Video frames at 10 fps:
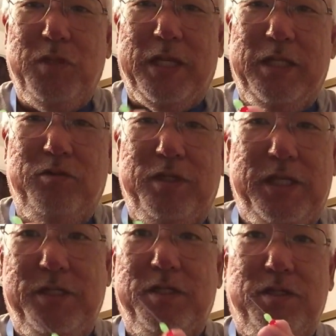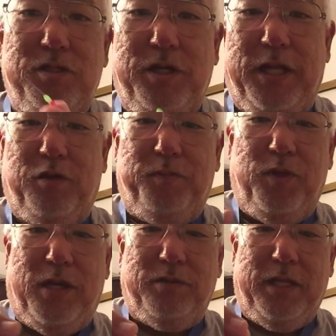like a little teaser. This is going to help
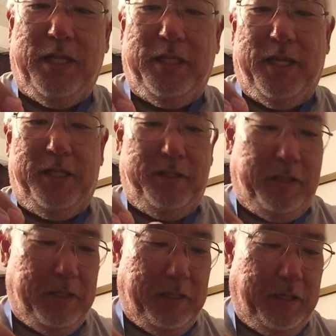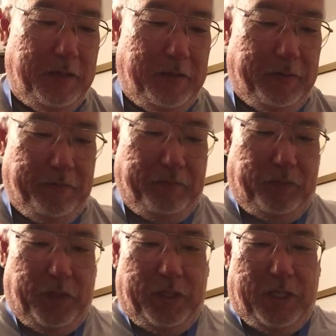you out at night.
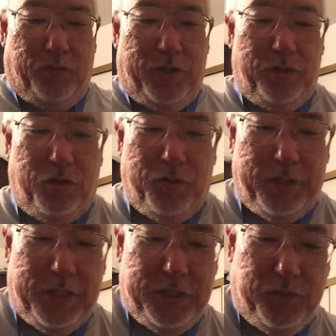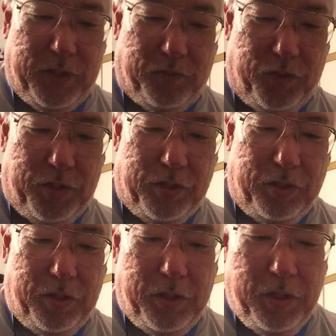Then we're going to go with this one. We're going
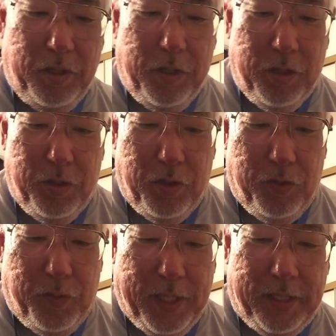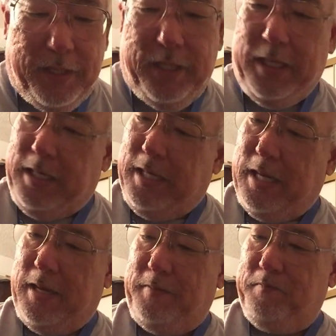to go with
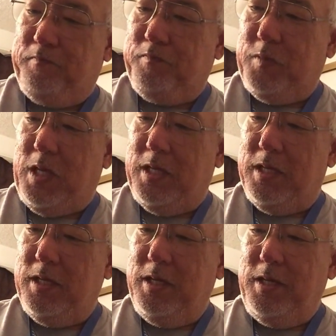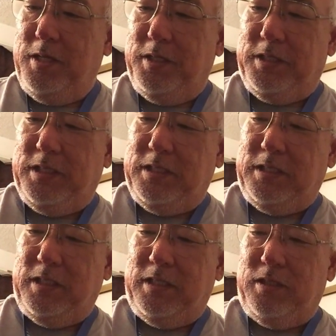the, this
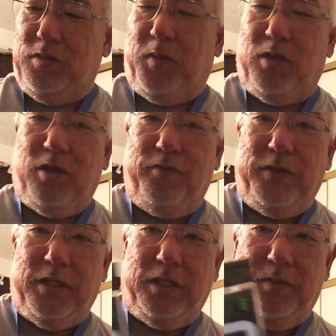is the smaller of it, the